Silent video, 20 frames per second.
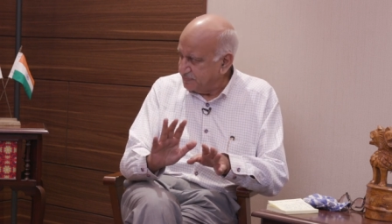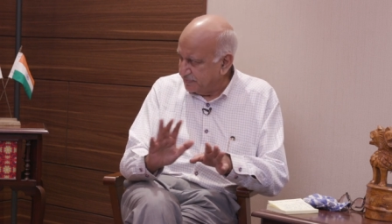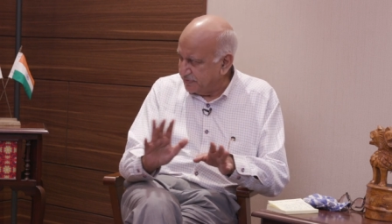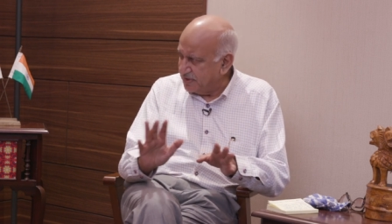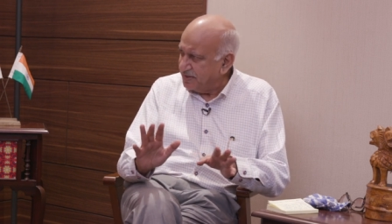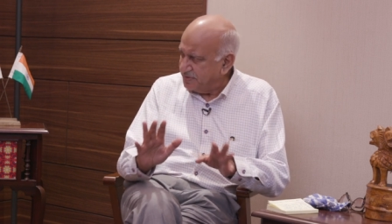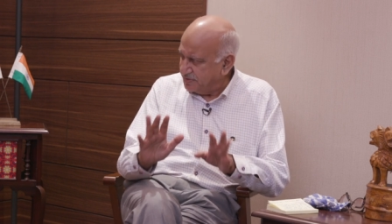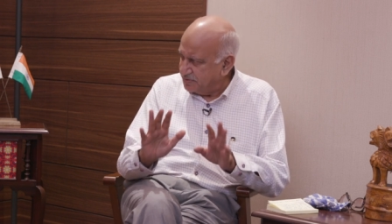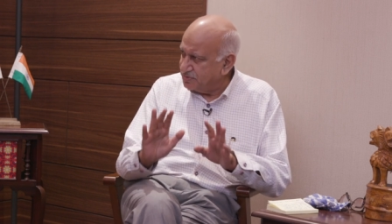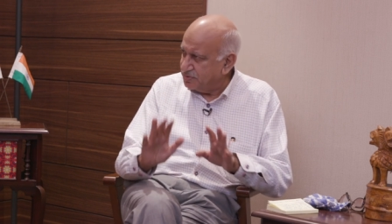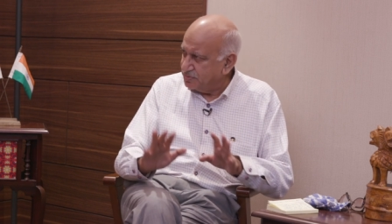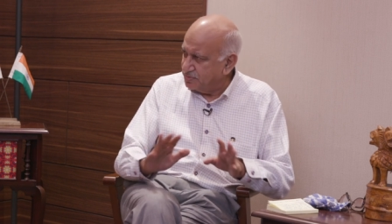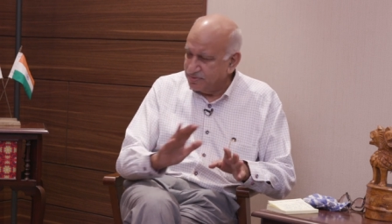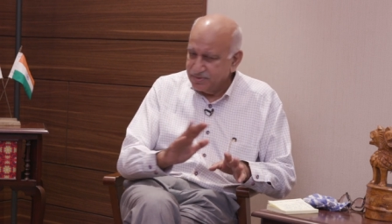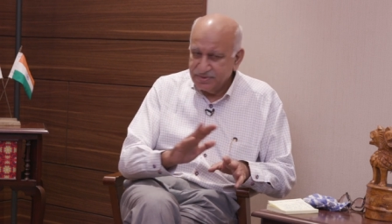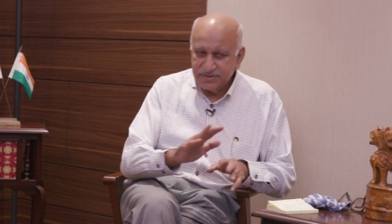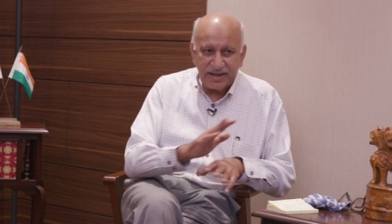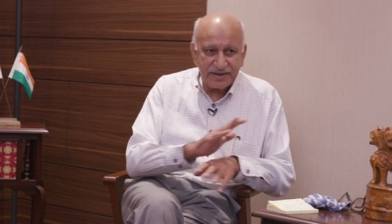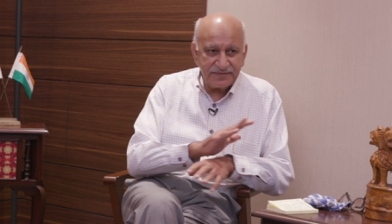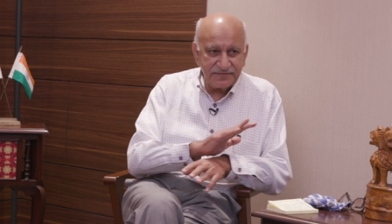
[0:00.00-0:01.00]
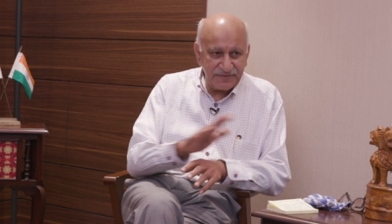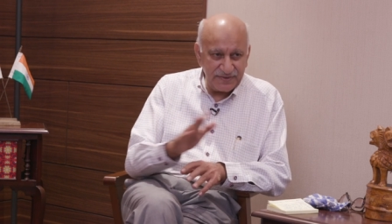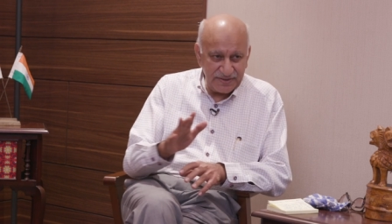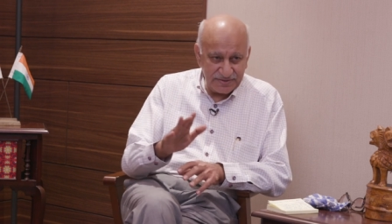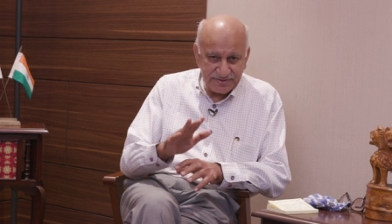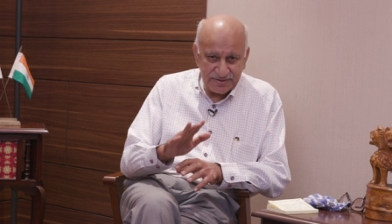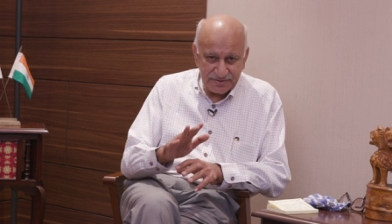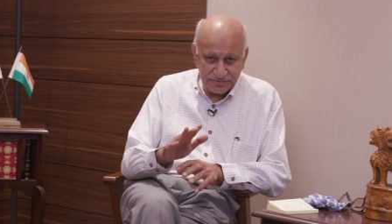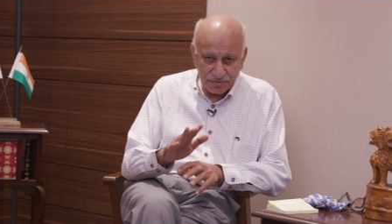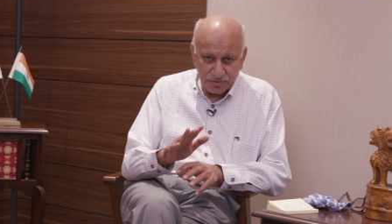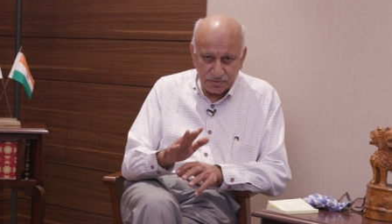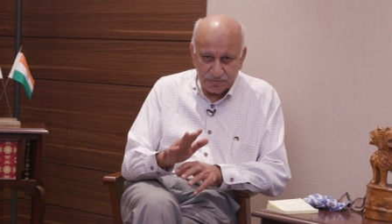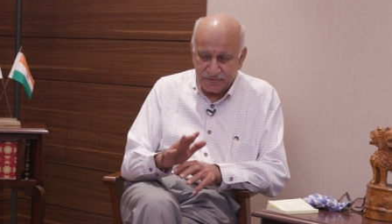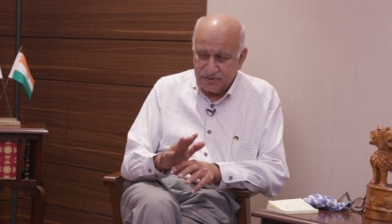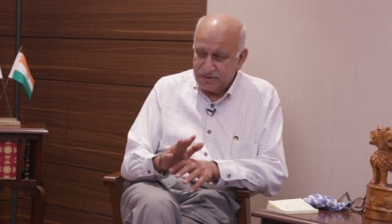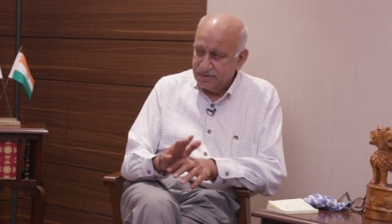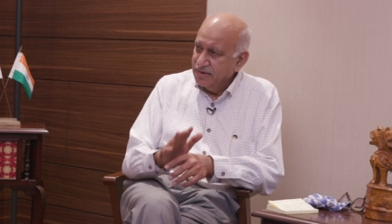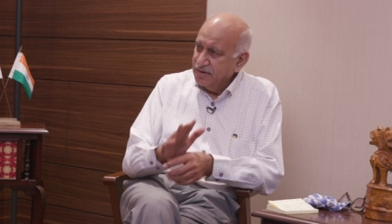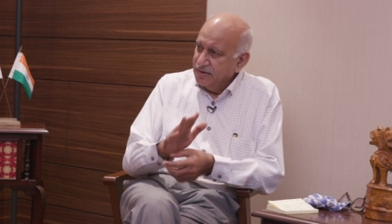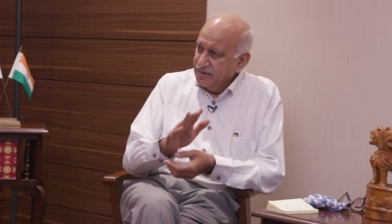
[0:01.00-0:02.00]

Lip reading: right? So that phase is over.